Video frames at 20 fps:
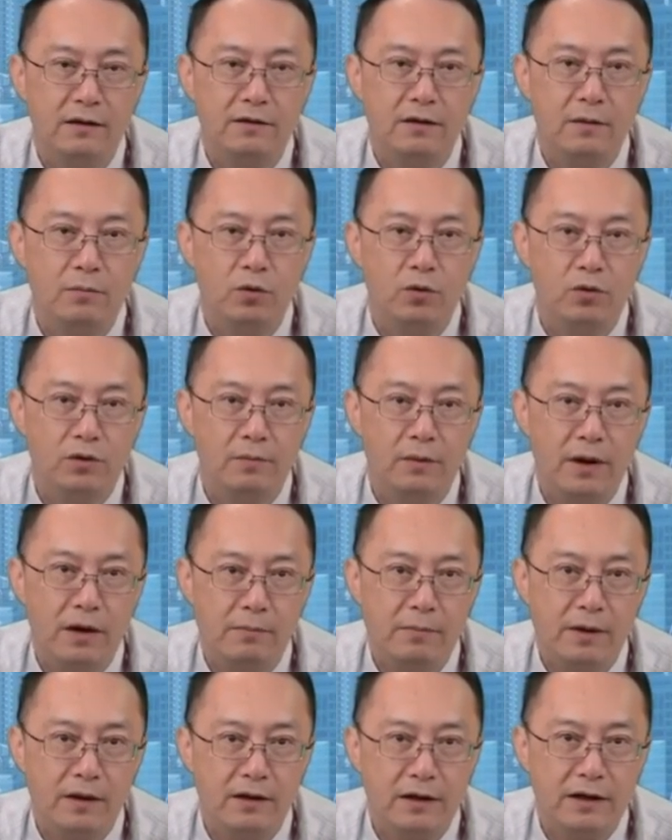the mood among
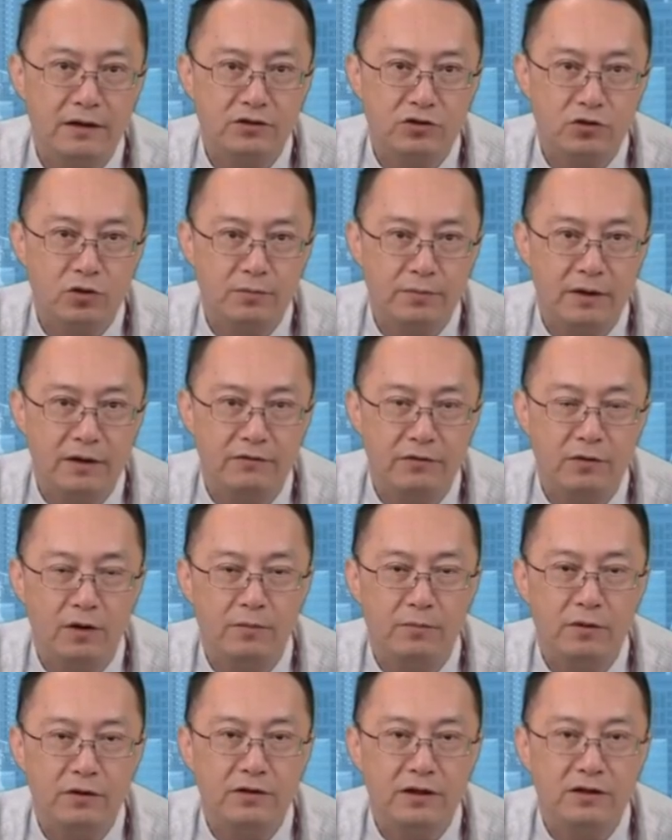American soybean
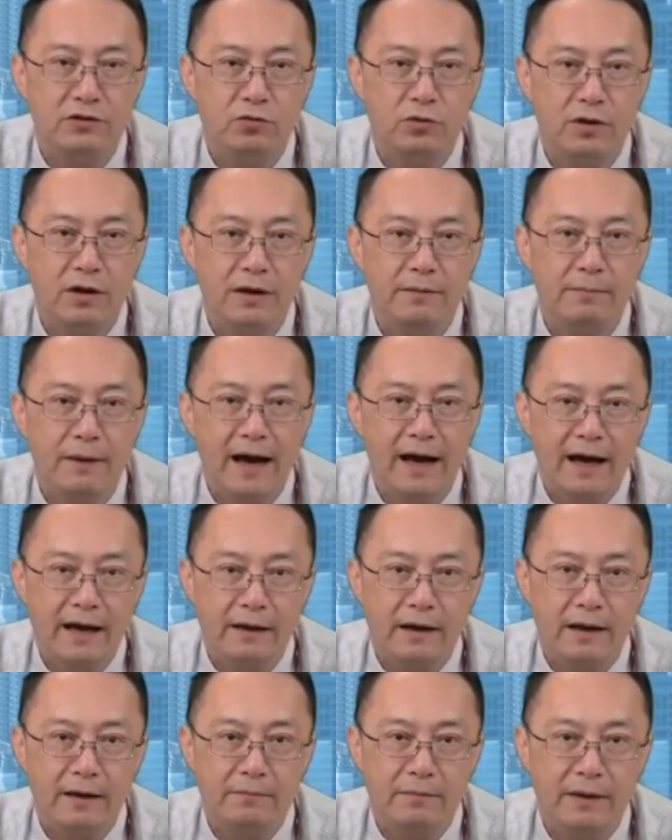farmers is really
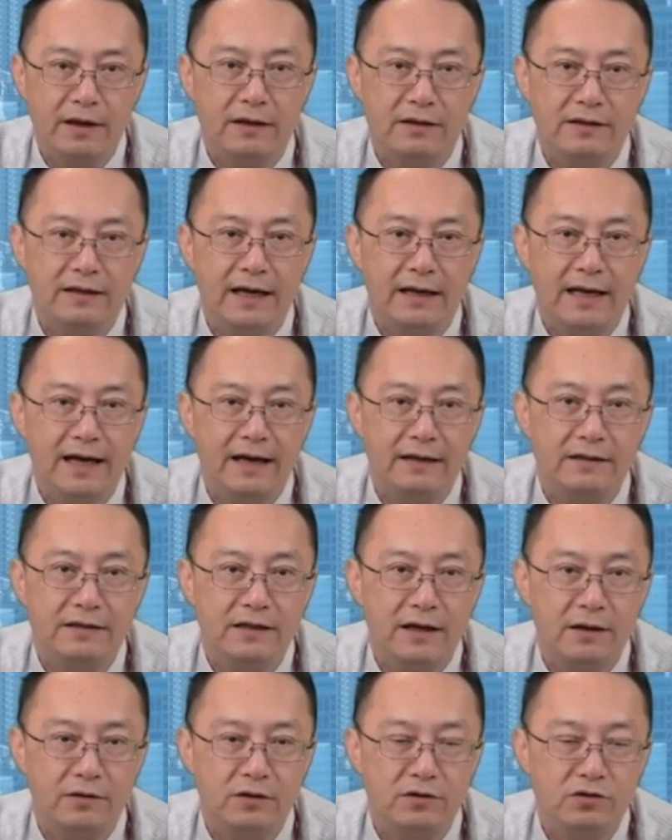bad because they can't
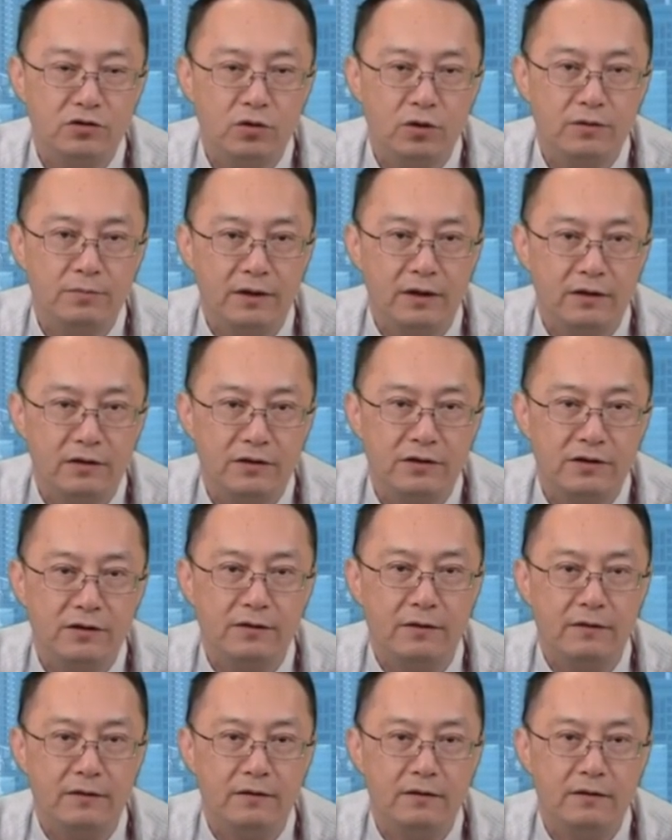sell their soybeans.